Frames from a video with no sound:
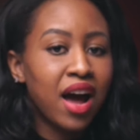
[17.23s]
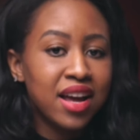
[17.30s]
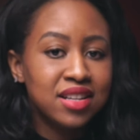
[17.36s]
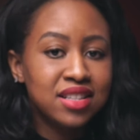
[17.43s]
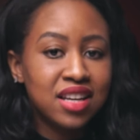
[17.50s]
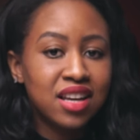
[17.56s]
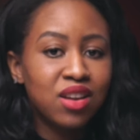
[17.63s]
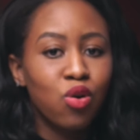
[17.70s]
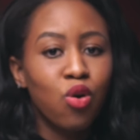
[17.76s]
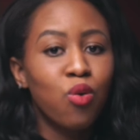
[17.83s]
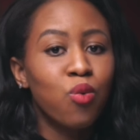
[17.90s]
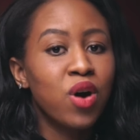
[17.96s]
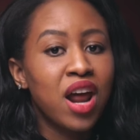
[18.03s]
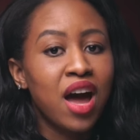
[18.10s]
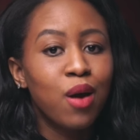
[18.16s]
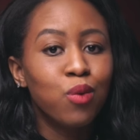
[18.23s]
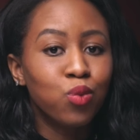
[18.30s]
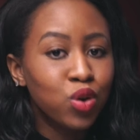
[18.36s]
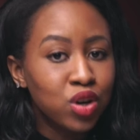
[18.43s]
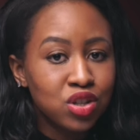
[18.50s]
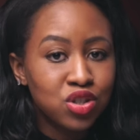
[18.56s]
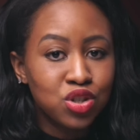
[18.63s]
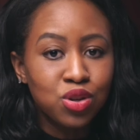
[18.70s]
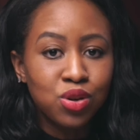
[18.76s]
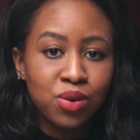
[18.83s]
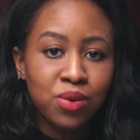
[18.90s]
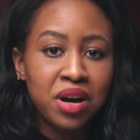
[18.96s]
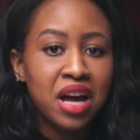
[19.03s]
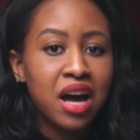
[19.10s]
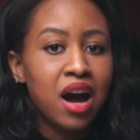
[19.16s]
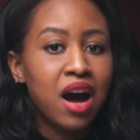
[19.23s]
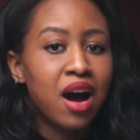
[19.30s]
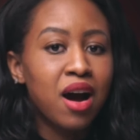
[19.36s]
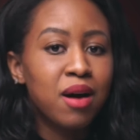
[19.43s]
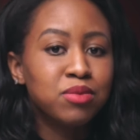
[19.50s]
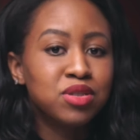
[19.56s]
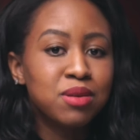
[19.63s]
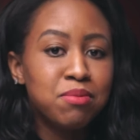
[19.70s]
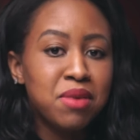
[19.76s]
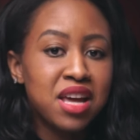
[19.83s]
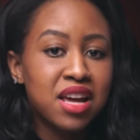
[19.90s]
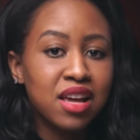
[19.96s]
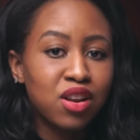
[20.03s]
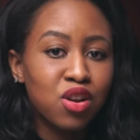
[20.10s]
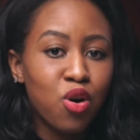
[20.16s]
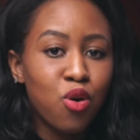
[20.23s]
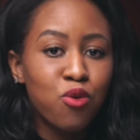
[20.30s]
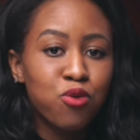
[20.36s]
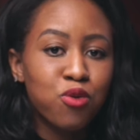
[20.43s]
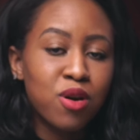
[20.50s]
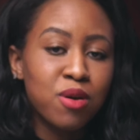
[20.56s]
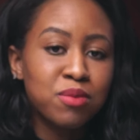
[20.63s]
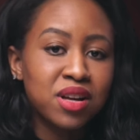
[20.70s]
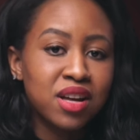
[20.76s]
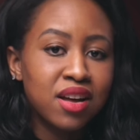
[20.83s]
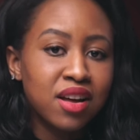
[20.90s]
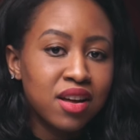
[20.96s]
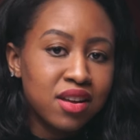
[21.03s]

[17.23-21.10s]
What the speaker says: I did or what I would do to make it go from,